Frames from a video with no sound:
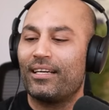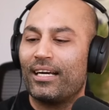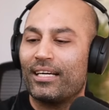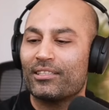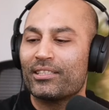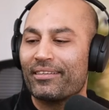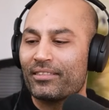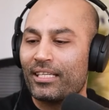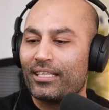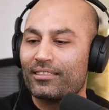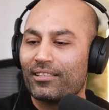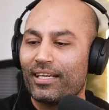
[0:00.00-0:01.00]
chef's
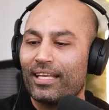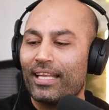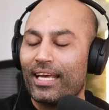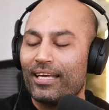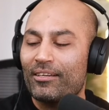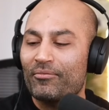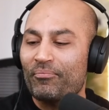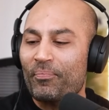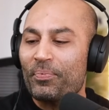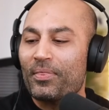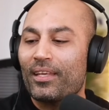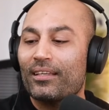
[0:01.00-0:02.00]
kiss. And then
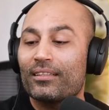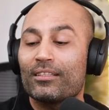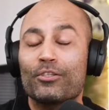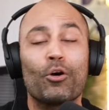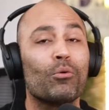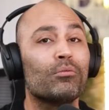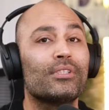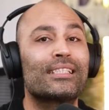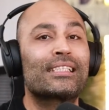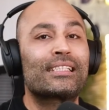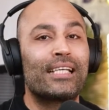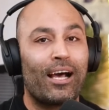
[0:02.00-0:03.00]
don't
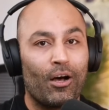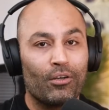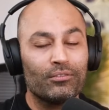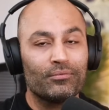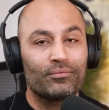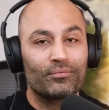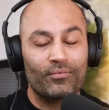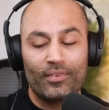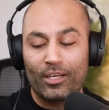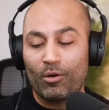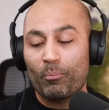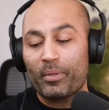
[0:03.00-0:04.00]
sell,
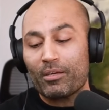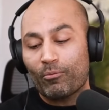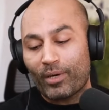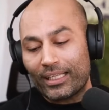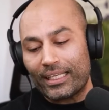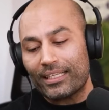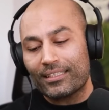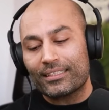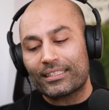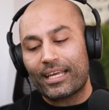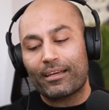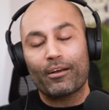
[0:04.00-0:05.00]
be willing to
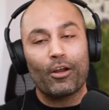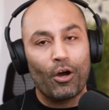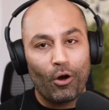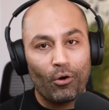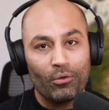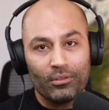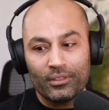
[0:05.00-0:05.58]
say no.